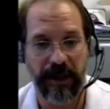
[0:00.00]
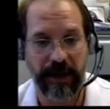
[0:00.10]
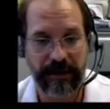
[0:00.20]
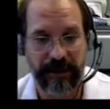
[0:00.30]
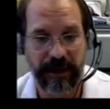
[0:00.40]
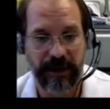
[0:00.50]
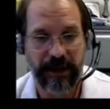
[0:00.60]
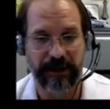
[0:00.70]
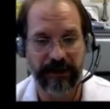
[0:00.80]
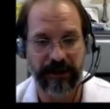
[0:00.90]
dioxide and
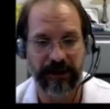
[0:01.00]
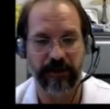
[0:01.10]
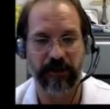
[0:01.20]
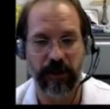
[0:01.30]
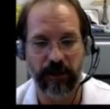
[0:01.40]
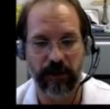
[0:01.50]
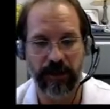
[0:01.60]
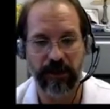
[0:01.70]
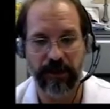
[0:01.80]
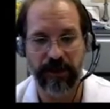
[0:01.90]
oxygen to the point where
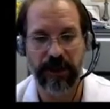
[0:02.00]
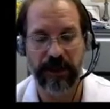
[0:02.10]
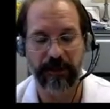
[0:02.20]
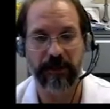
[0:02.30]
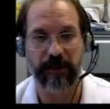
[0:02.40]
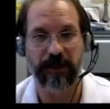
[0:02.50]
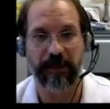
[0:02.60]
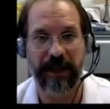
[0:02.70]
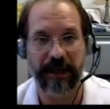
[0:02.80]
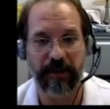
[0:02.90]
you could get hemoglobin to
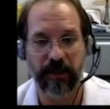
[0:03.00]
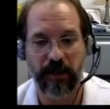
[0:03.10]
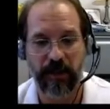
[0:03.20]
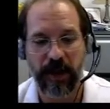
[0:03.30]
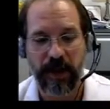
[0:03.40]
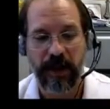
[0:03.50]
bind to both.